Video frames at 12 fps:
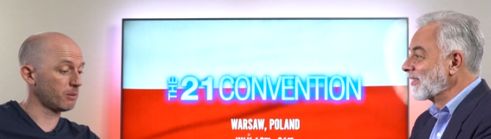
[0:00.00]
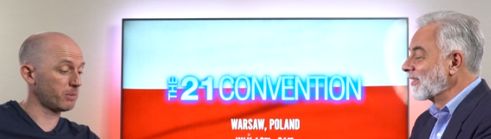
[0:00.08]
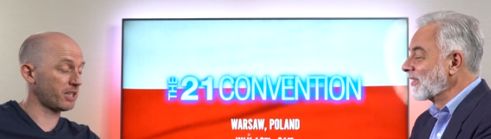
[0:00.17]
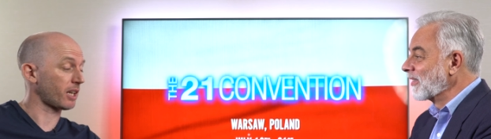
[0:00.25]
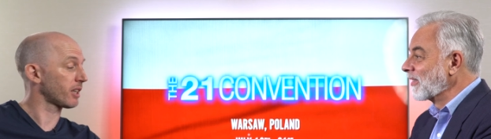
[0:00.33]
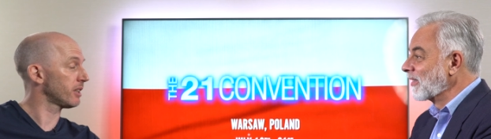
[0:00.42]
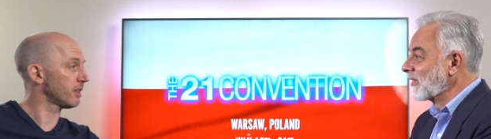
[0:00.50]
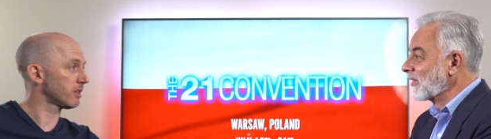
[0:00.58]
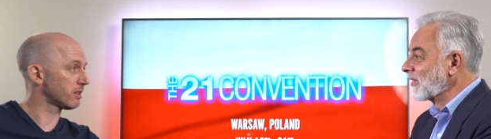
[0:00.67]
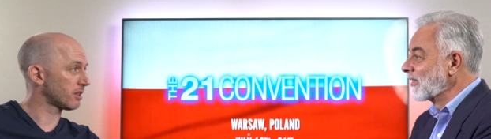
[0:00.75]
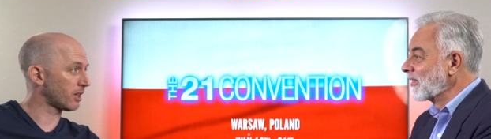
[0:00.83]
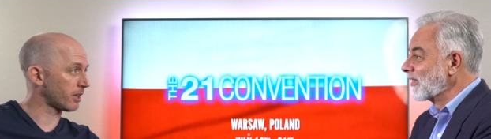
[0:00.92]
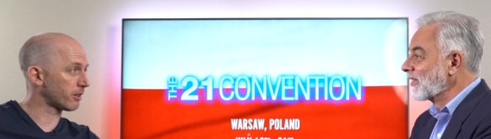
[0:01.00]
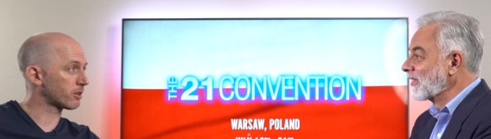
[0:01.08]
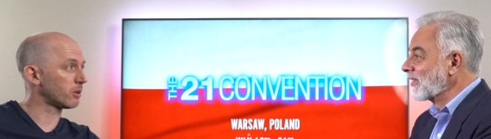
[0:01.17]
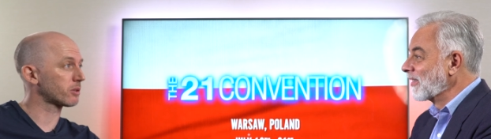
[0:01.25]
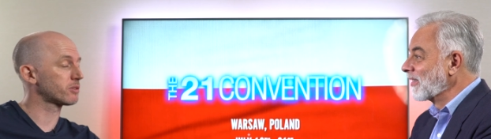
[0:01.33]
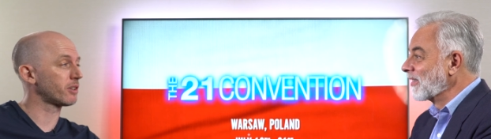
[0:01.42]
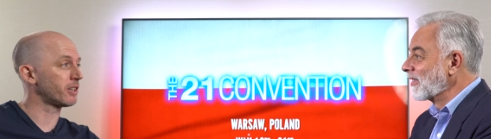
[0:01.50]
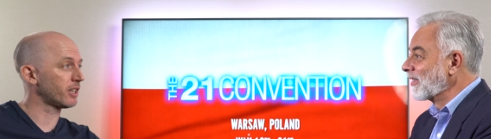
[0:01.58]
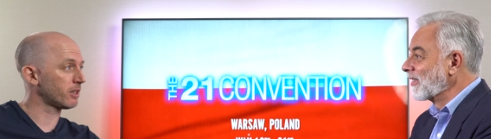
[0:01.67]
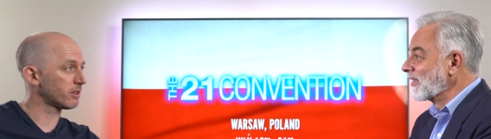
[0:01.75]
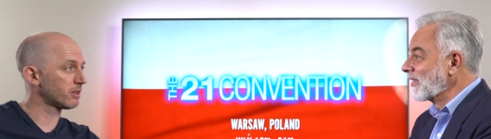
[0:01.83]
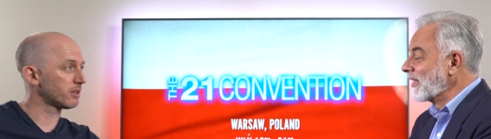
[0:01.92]
Speaker 1: particularly, I like the talks
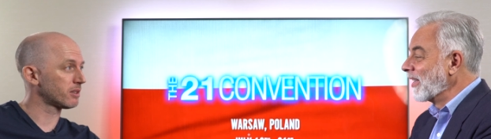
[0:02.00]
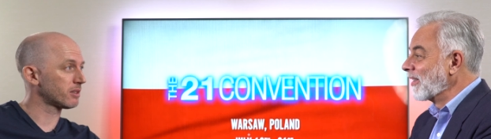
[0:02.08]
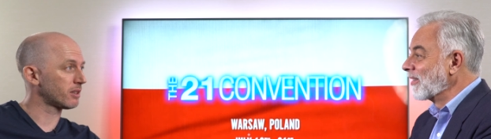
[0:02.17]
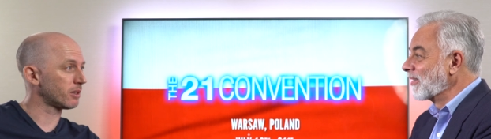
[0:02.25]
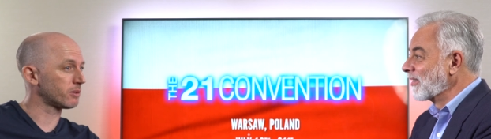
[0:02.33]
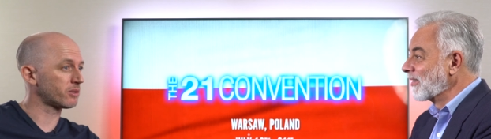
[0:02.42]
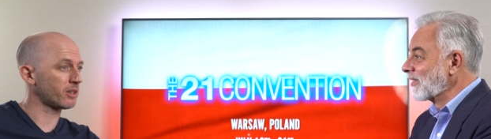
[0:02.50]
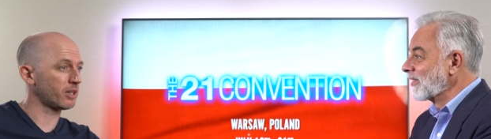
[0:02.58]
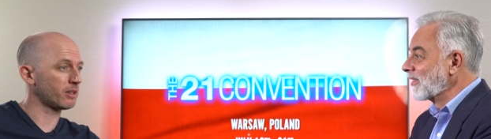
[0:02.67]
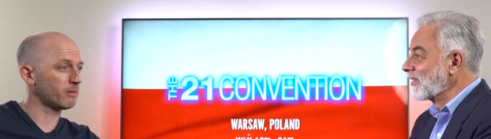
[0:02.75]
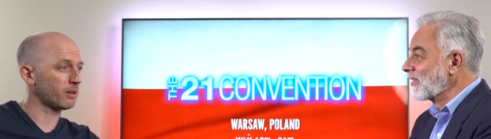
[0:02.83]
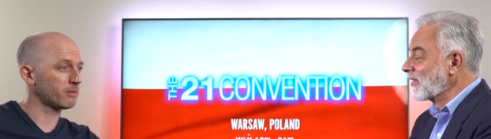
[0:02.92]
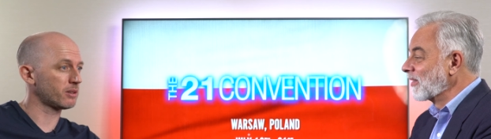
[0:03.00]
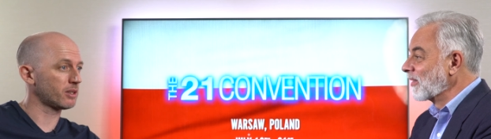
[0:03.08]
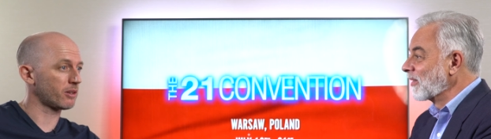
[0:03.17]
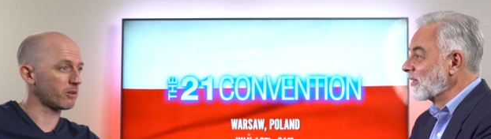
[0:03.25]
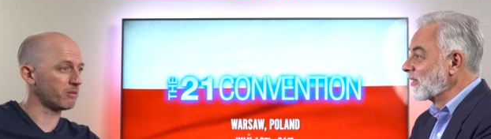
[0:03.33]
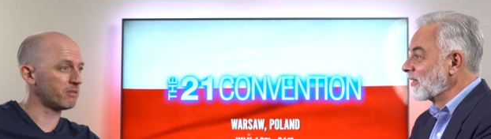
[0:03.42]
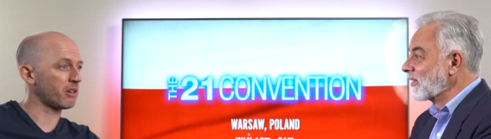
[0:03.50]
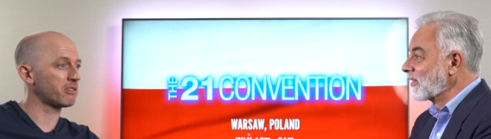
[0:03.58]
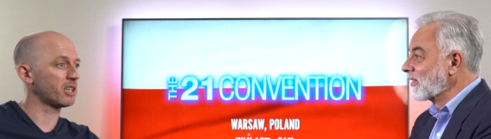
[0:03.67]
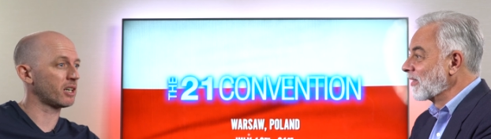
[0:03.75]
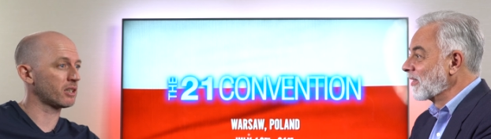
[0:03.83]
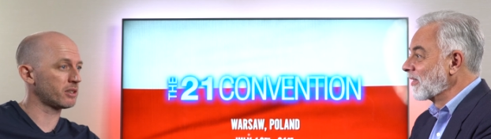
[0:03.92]
today. Yeah. I was, uh, I thought
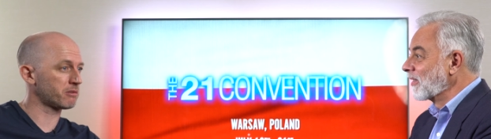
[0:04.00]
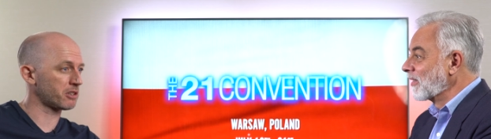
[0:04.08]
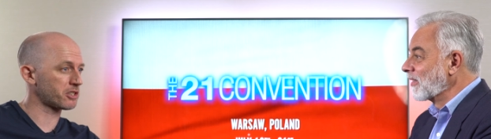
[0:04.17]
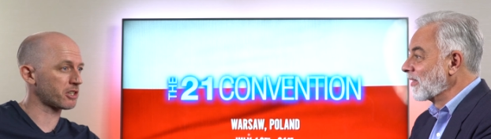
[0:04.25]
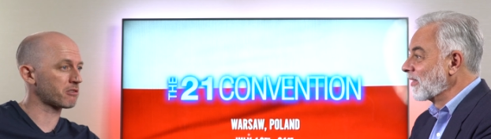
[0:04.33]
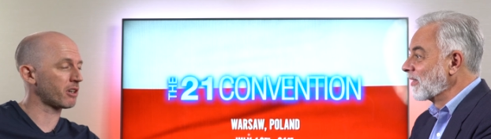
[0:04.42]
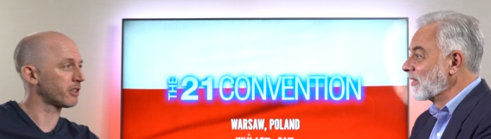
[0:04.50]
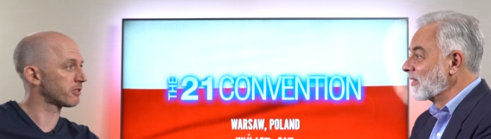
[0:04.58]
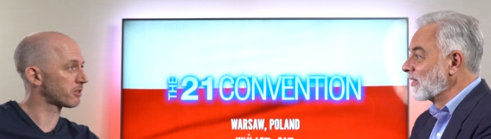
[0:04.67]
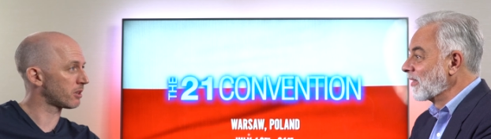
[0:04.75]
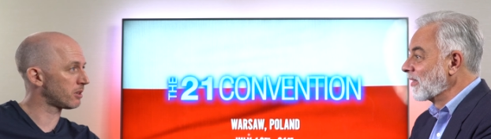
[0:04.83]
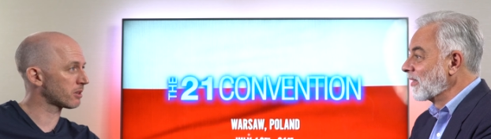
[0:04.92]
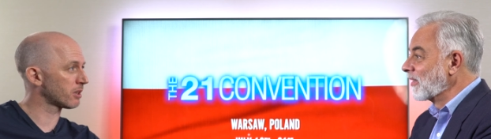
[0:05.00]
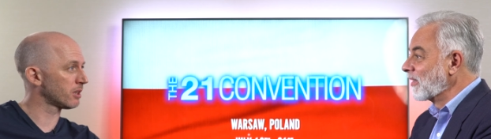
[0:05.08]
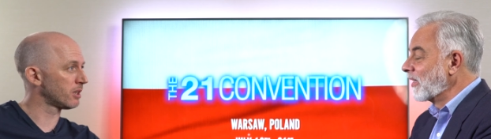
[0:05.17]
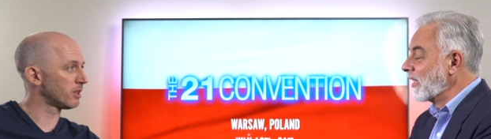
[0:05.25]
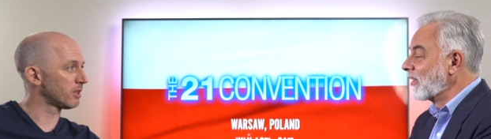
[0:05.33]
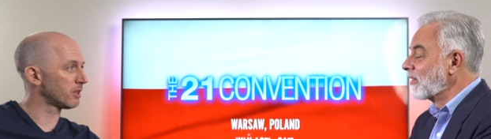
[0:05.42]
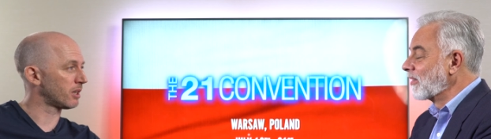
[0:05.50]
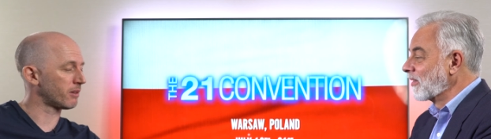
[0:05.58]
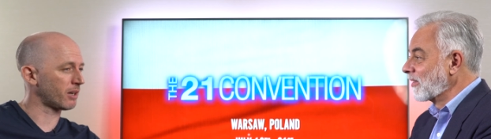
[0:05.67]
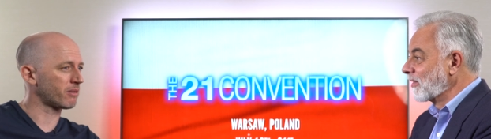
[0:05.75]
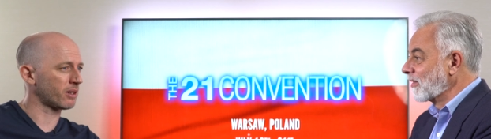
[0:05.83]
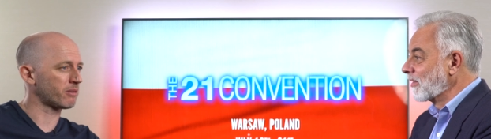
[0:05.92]
very highly of Richard Grannon's talk. Yeah.
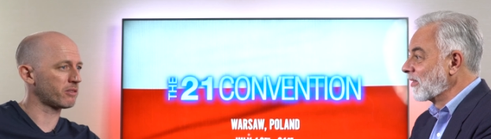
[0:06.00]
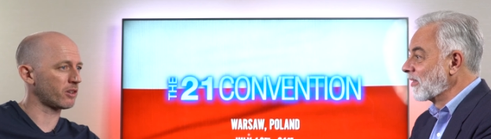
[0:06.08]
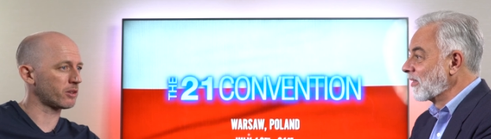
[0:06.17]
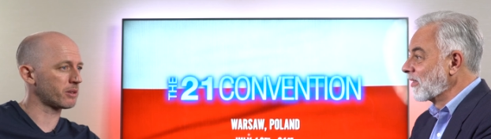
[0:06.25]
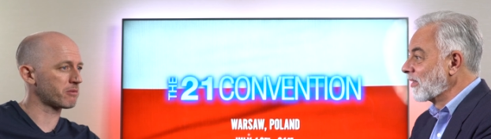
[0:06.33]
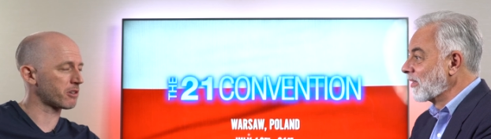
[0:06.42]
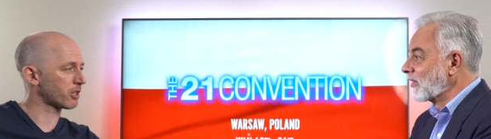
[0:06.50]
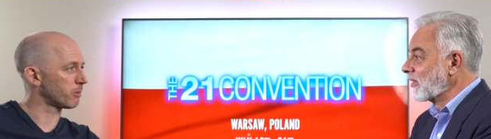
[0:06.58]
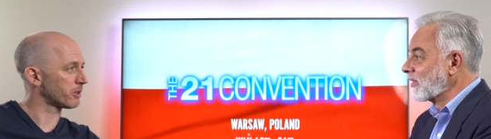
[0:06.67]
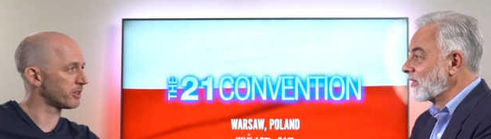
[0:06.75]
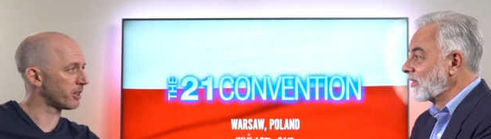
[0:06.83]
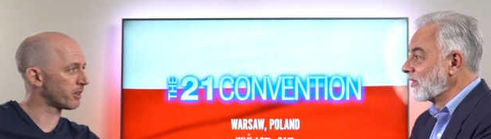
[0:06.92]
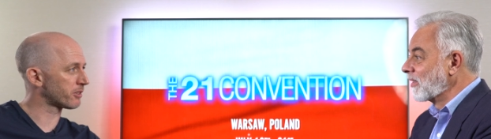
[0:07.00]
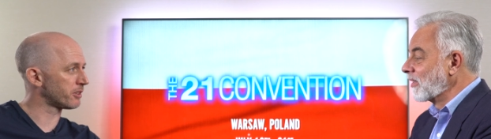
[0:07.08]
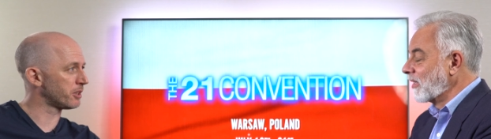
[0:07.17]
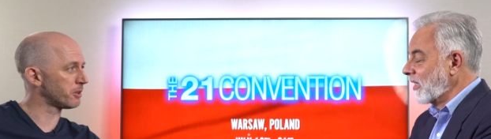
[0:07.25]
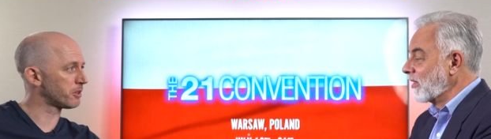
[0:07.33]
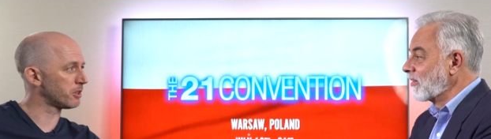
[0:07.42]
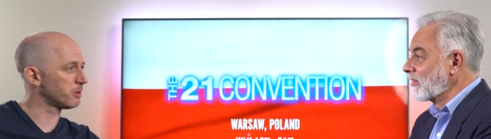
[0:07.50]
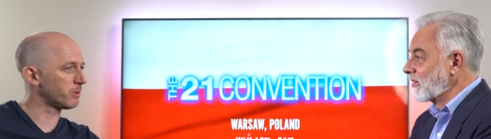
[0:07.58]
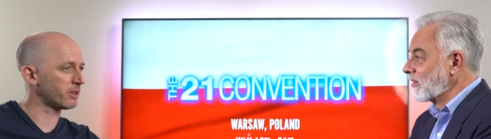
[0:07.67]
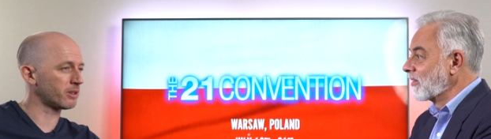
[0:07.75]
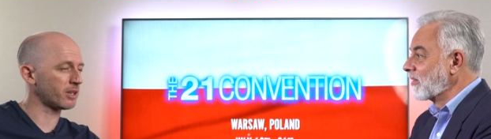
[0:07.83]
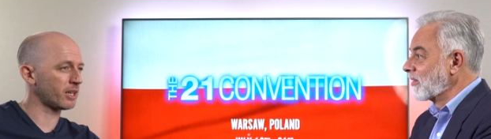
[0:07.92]
Uh, I've, I've followed him for a couple of years on YouTube
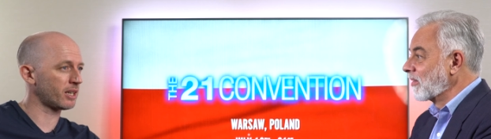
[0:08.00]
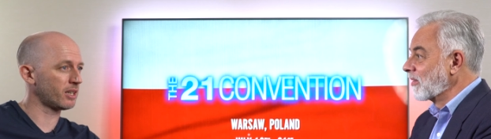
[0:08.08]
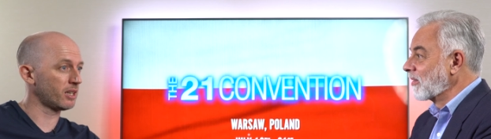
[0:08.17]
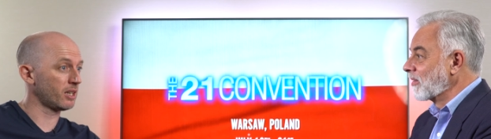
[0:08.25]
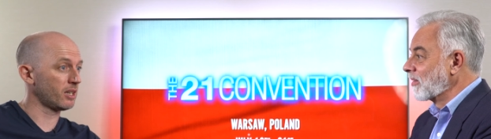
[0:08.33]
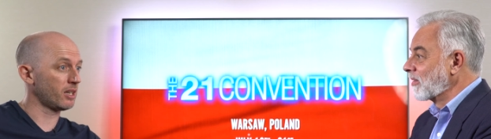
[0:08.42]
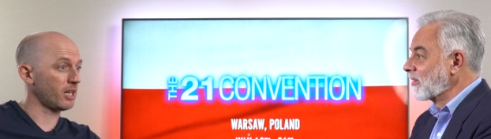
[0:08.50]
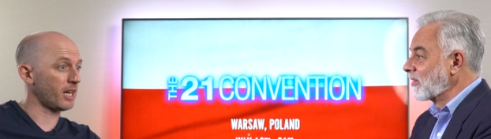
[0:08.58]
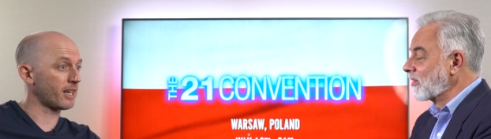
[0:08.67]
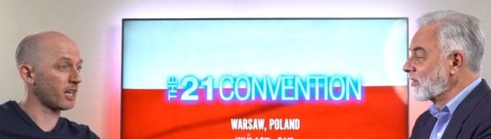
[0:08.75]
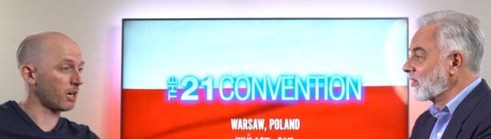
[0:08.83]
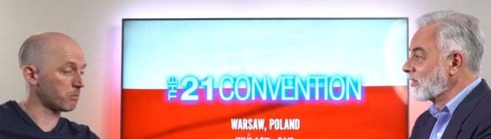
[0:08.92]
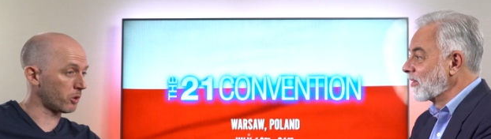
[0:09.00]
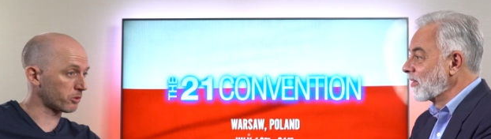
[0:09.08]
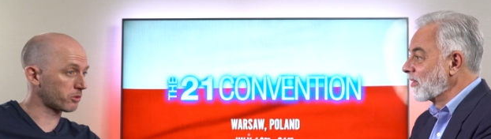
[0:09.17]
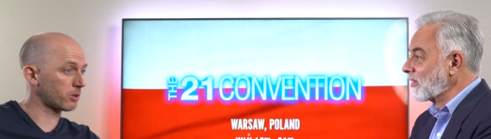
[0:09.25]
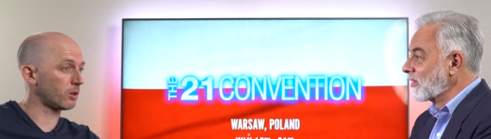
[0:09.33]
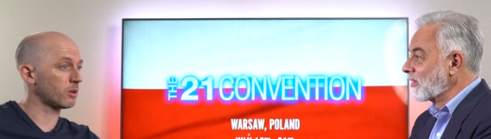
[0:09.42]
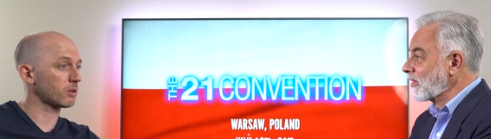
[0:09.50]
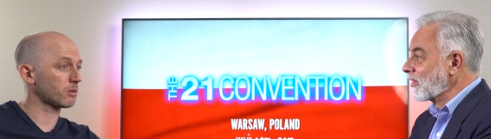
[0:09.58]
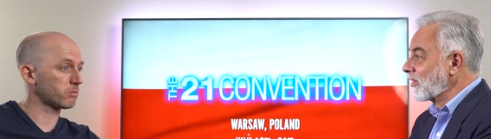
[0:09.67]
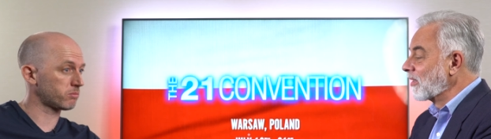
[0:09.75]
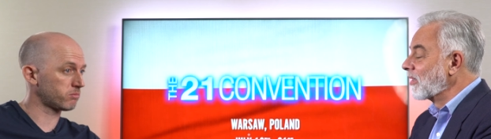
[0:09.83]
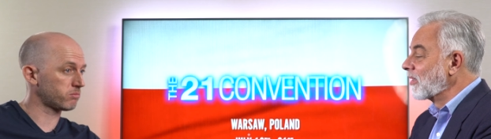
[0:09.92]
yeah. and uh, Ed Latimore's talk.